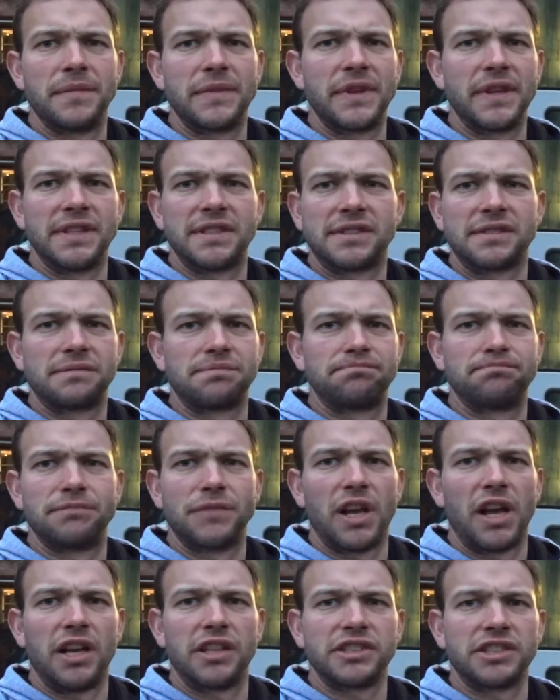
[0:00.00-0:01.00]
This
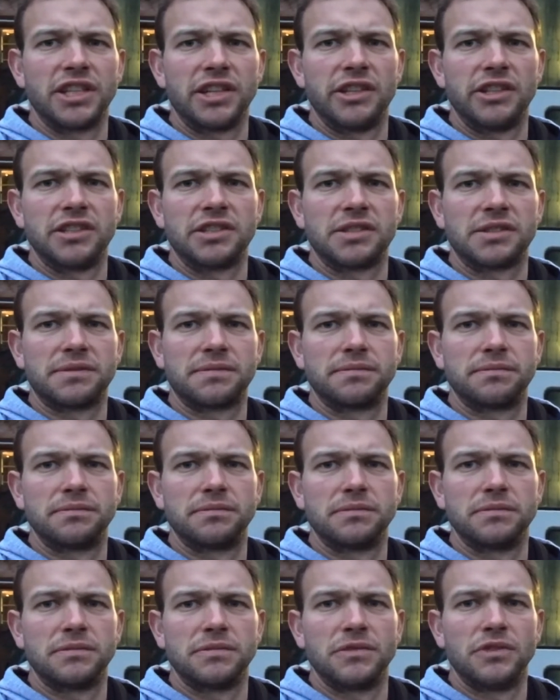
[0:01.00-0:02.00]
last year has
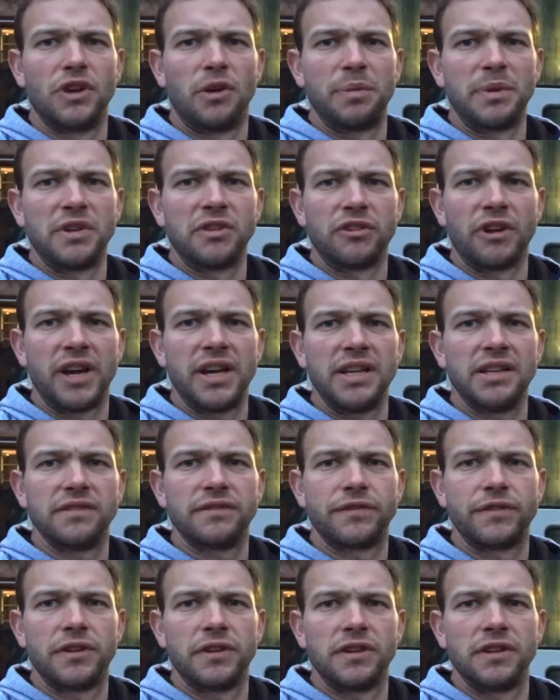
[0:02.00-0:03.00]
not been great
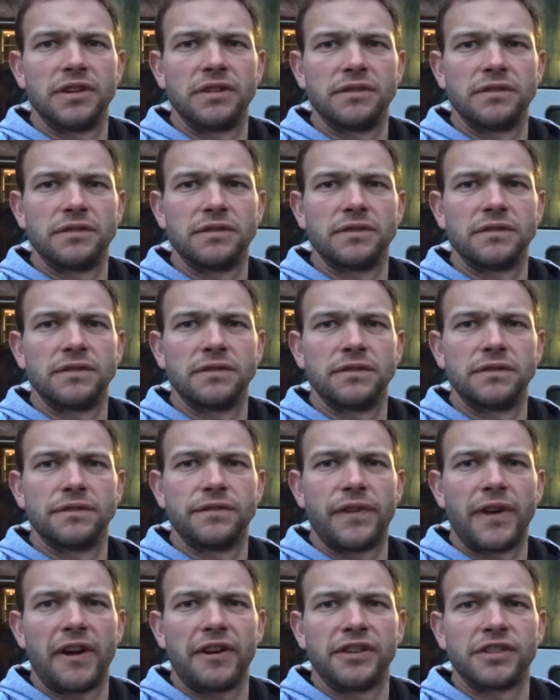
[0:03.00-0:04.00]
for
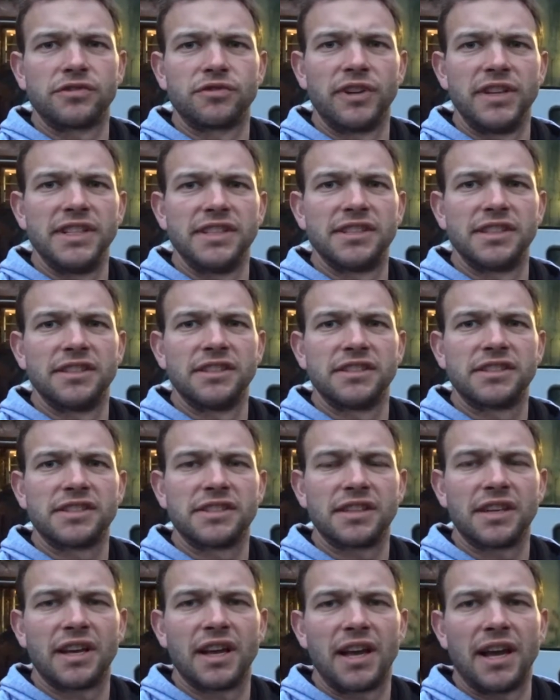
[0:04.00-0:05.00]
various
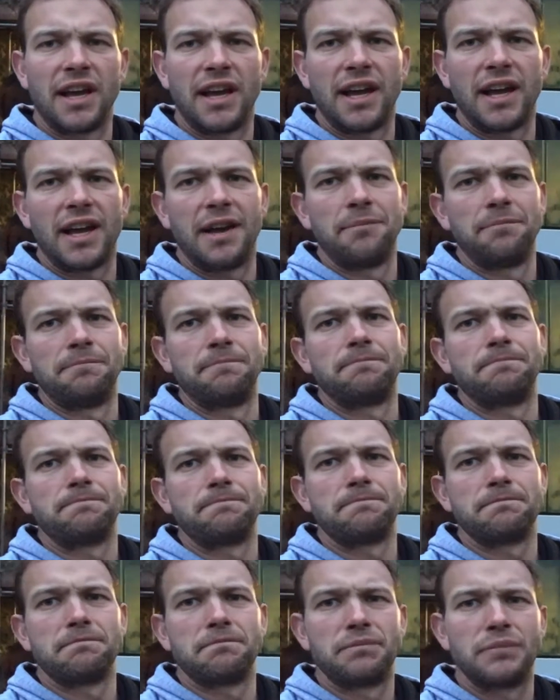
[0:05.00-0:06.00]
reasons,
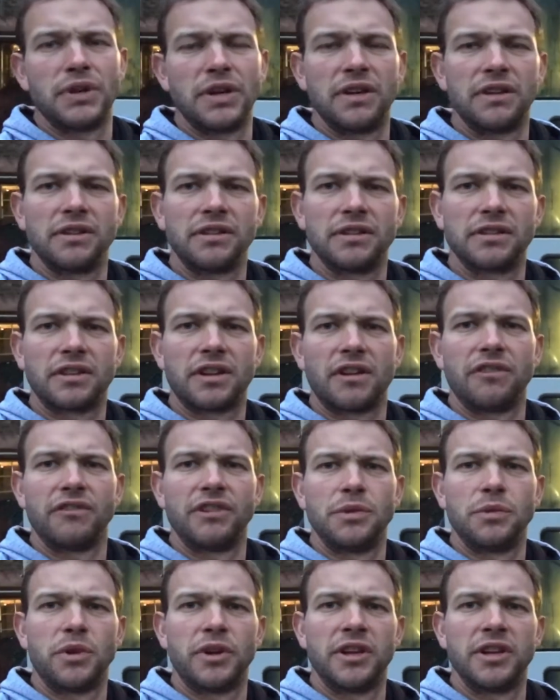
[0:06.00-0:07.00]
but don't
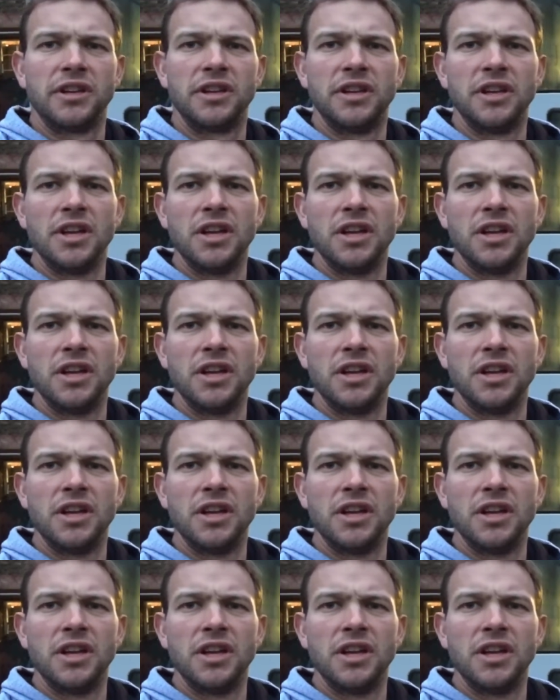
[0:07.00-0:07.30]
really want to